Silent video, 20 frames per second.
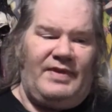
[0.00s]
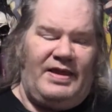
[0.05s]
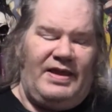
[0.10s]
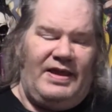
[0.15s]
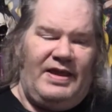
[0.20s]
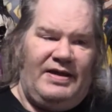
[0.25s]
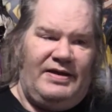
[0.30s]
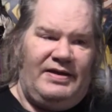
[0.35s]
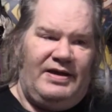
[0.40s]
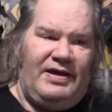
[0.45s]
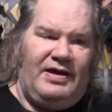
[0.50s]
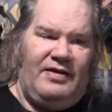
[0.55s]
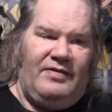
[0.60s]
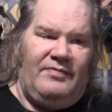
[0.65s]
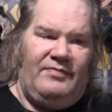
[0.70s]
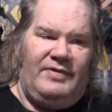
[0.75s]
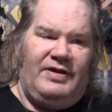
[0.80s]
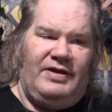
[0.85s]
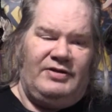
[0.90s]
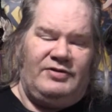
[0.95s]

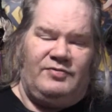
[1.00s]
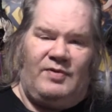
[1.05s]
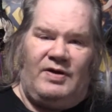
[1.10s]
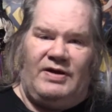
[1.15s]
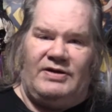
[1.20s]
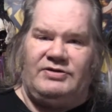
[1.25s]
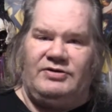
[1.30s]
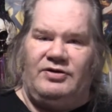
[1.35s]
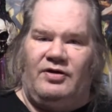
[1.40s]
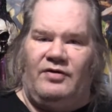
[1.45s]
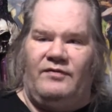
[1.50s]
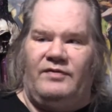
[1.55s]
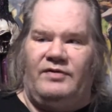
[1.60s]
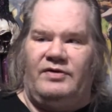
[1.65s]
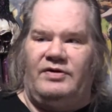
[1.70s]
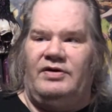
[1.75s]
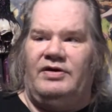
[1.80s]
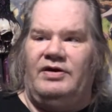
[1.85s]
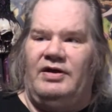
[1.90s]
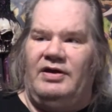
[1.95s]
and it's watching
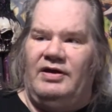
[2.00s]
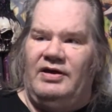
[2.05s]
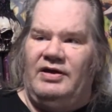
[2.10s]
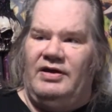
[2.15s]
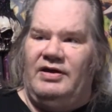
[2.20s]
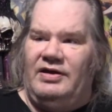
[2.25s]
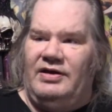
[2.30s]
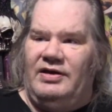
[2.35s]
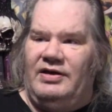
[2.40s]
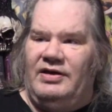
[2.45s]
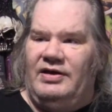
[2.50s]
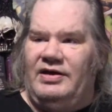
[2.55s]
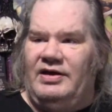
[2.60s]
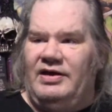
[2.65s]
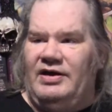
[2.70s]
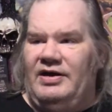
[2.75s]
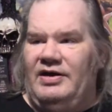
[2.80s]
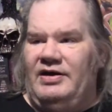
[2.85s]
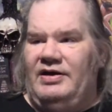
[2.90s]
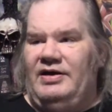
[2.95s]
over
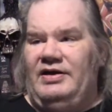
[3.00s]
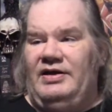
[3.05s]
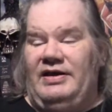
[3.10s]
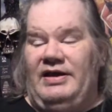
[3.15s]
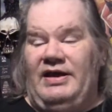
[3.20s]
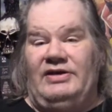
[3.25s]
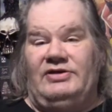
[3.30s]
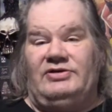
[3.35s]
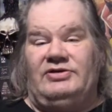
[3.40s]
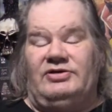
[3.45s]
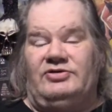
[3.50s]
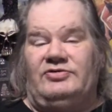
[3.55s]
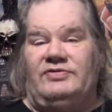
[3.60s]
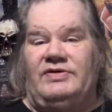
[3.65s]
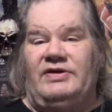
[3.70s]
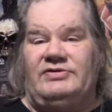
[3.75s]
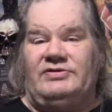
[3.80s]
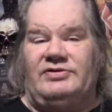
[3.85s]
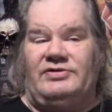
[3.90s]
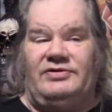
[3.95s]
an ancient
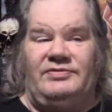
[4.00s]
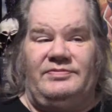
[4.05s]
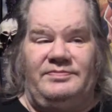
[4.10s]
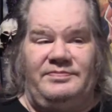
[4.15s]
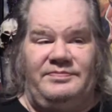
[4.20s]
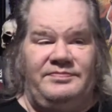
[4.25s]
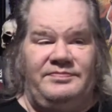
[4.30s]
treasure.